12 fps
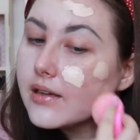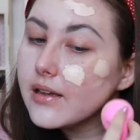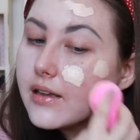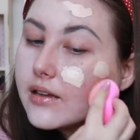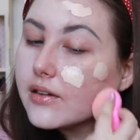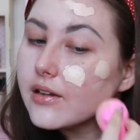
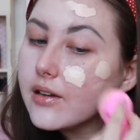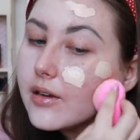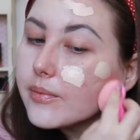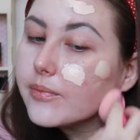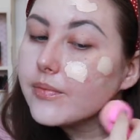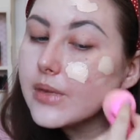And
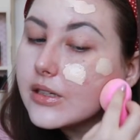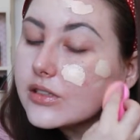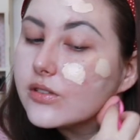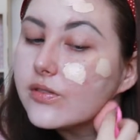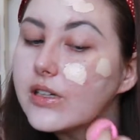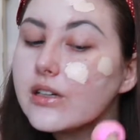I
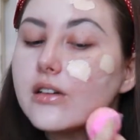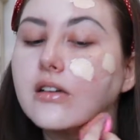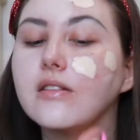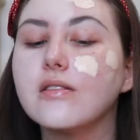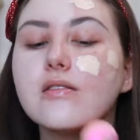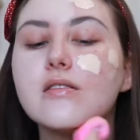just
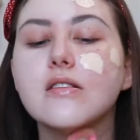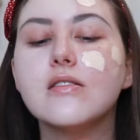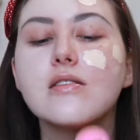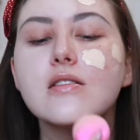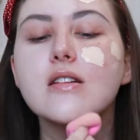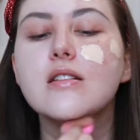figured,
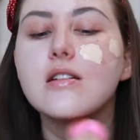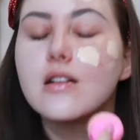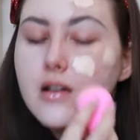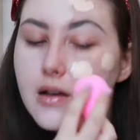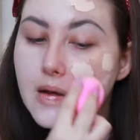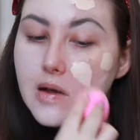
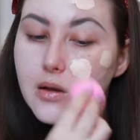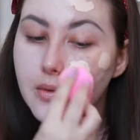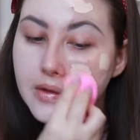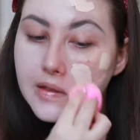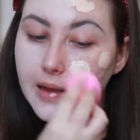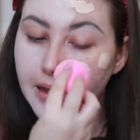
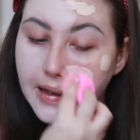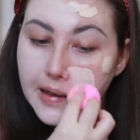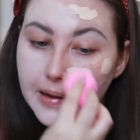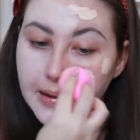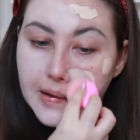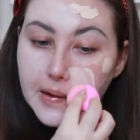what the
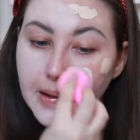heck?